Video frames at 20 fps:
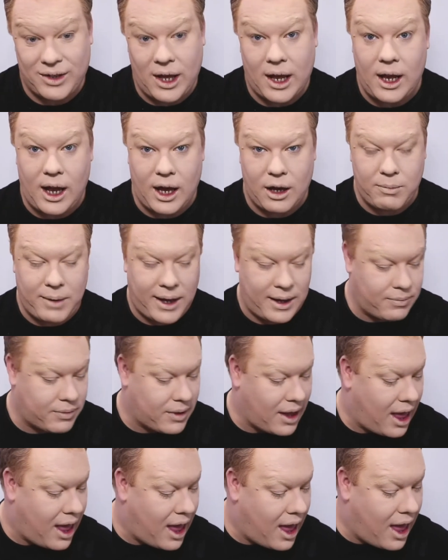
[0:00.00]
like me,
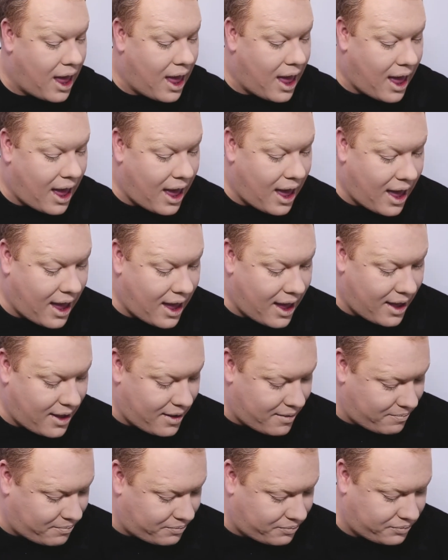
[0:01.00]

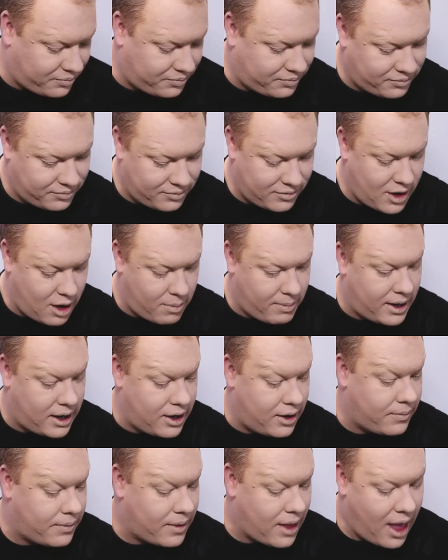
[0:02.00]
not
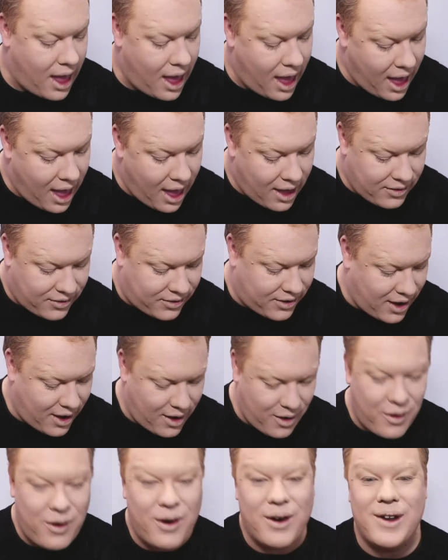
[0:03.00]
better.
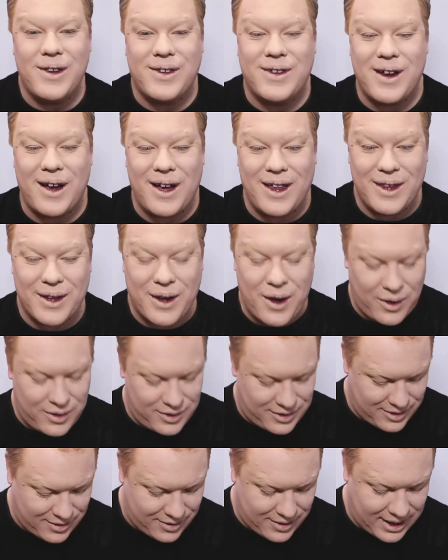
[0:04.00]
So we're gonna start the
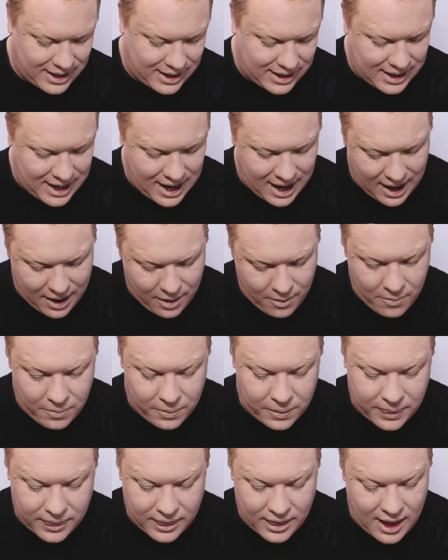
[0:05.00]
contouring. Now,
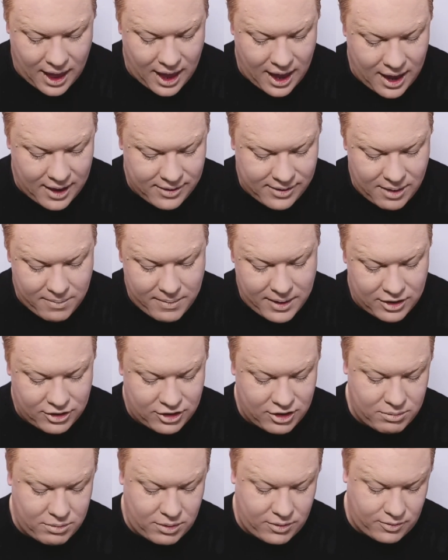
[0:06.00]
as I
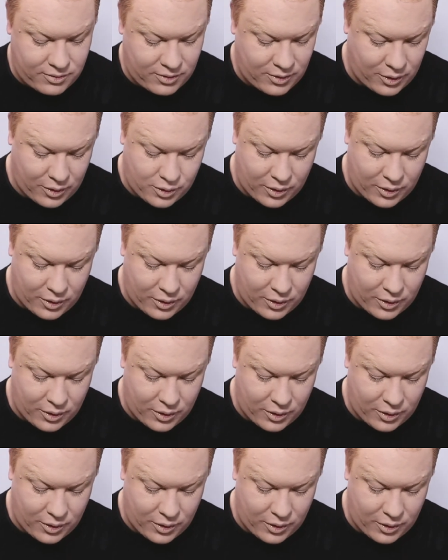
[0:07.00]
mentioned before,